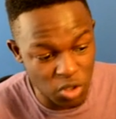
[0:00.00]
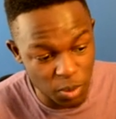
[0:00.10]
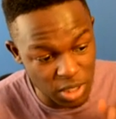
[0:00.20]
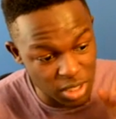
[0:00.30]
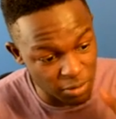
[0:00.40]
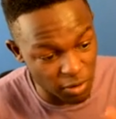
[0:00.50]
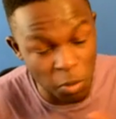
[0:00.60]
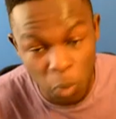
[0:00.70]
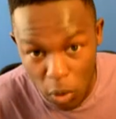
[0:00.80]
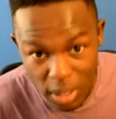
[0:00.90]
especially
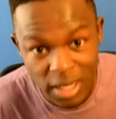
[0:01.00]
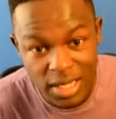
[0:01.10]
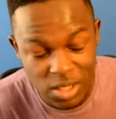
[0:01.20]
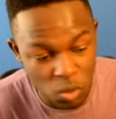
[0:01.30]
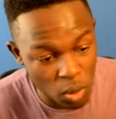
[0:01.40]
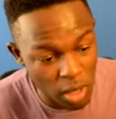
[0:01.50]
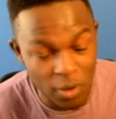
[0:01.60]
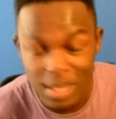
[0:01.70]
Valbuena as well.